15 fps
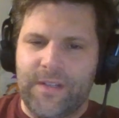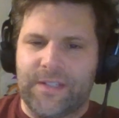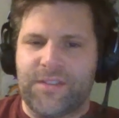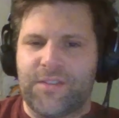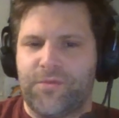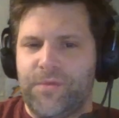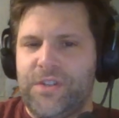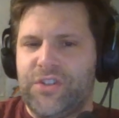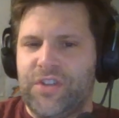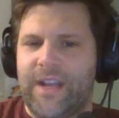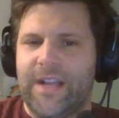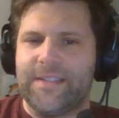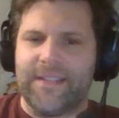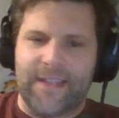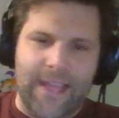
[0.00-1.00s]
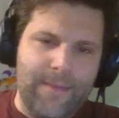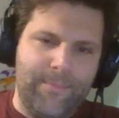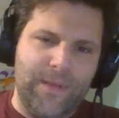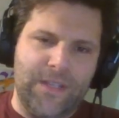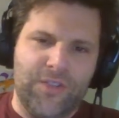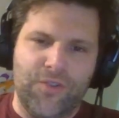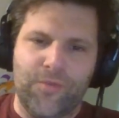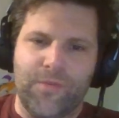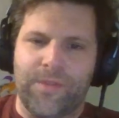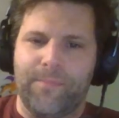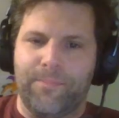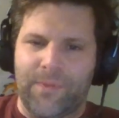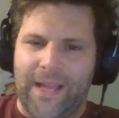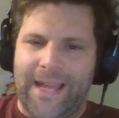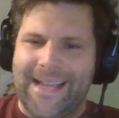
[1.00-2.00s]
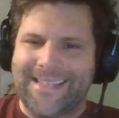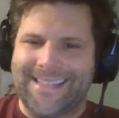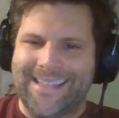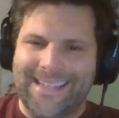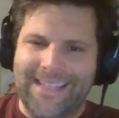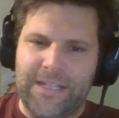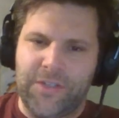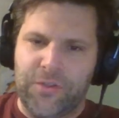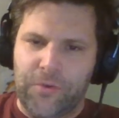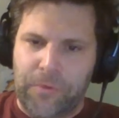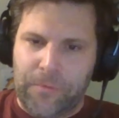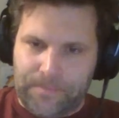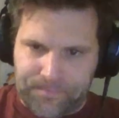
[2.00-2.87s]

It's 3 shots at AP2 with blast D2.